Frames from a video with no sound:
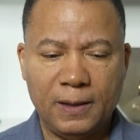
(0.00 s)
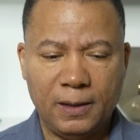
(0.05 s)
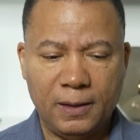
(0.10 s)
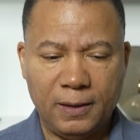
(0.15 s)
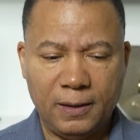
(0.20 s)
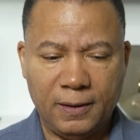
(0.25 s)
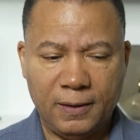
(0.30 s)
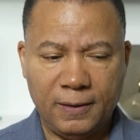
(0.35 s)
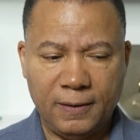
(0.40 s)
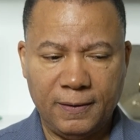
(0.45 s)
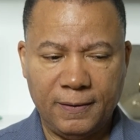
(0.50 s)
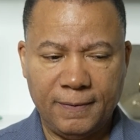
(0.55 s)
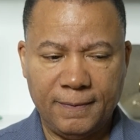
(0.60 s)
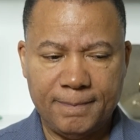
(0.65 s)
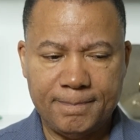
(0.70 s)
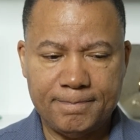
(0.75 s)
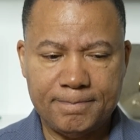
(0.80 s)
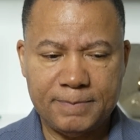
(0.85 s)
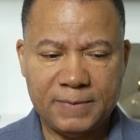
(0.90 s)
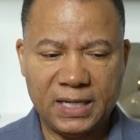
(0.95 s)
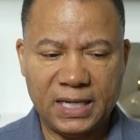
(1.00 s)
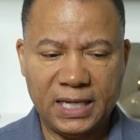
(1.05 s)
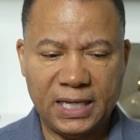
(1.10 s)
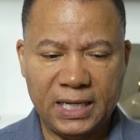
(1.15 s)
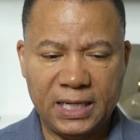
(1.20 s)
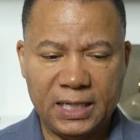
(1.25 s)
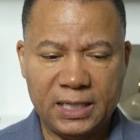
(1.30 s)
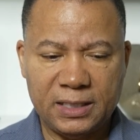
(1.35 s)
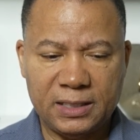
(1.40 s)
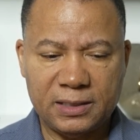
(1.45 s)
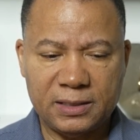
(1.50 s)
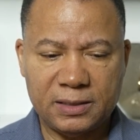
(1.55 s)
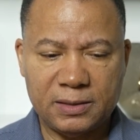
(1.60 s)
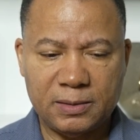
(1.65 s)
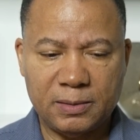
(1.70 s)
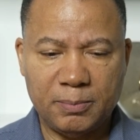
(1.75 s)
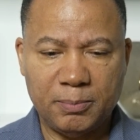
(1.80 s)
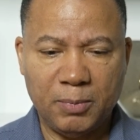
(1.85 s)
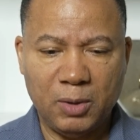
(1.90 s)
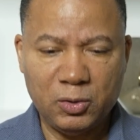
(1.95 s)
And
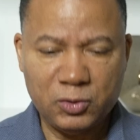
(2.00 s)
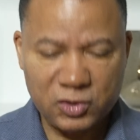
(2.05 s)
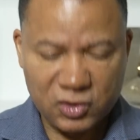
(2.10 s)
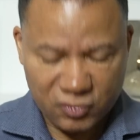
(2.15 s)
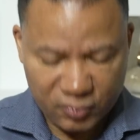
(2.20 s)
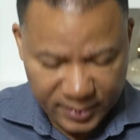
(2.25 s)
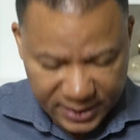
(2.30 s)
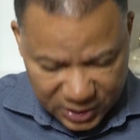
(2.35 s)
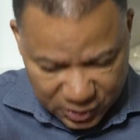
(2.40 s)
most of my